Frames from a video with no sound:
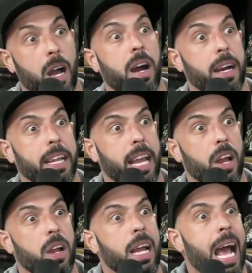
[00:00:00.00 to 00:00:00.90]
on
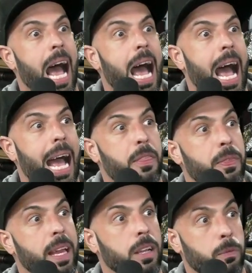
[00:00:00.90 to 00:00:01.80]
air. I
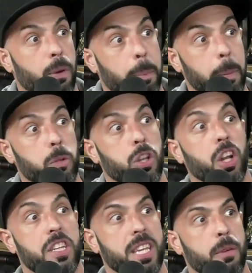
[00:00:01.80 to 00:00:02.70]
think for people to
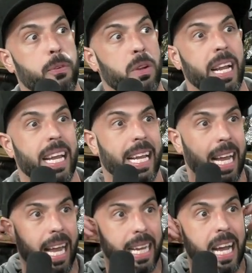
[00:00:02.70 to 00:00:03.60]
look tougher, they're going to
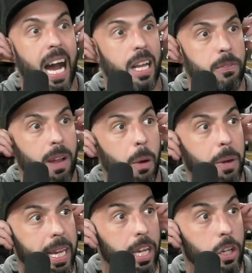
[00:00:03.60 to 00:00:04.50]
get like
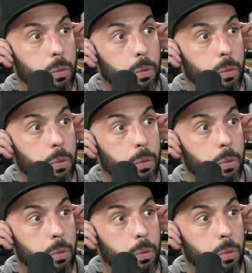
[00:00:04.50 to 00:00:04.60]
cauliflower ears.